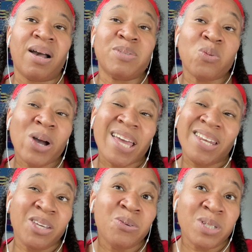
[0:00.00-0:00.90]
So what
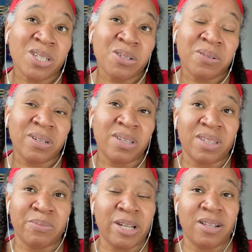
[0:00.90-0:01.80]
can you do in
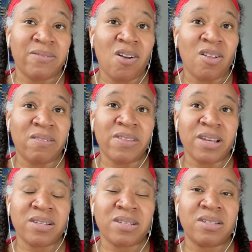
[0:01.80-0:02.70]
the middle of all of
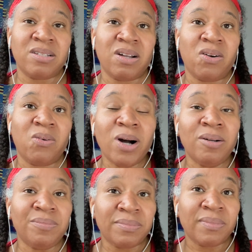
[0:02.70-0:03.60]
this?
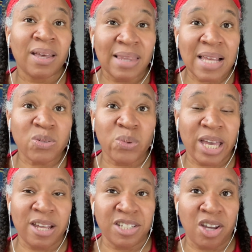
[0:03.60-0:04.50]
Well, last week
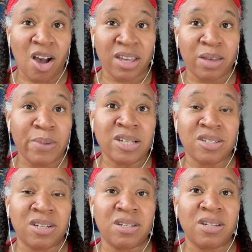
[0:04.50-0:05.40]
Angie Hawking
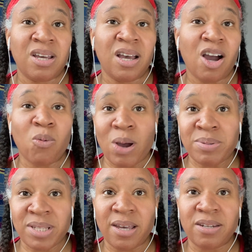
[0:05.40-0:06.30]
mentioned our
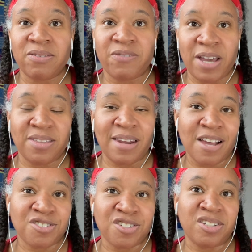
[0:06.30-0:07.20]
website,
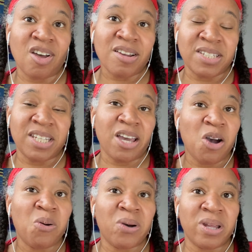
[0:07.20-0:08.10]

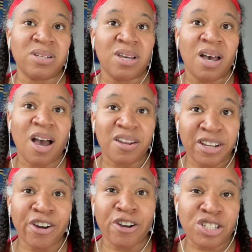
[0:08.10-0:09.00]
faithinaction.to, and I'd
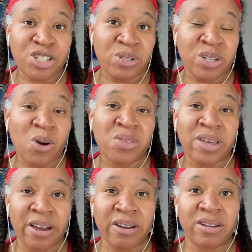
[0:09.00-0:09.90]
encourage you to go
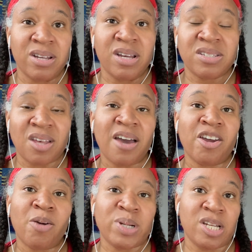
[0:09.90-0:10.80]
there, sign
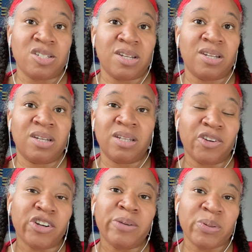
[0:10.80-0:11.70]
our petition,
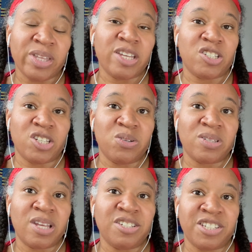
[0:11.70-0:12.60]
learn about the issues,
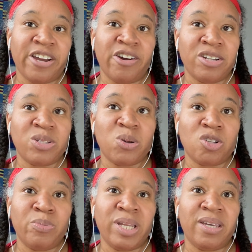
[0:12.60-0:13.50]
and share on
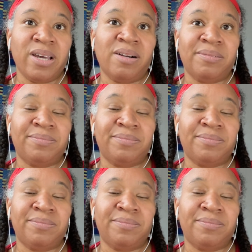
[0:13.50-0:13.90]
social media.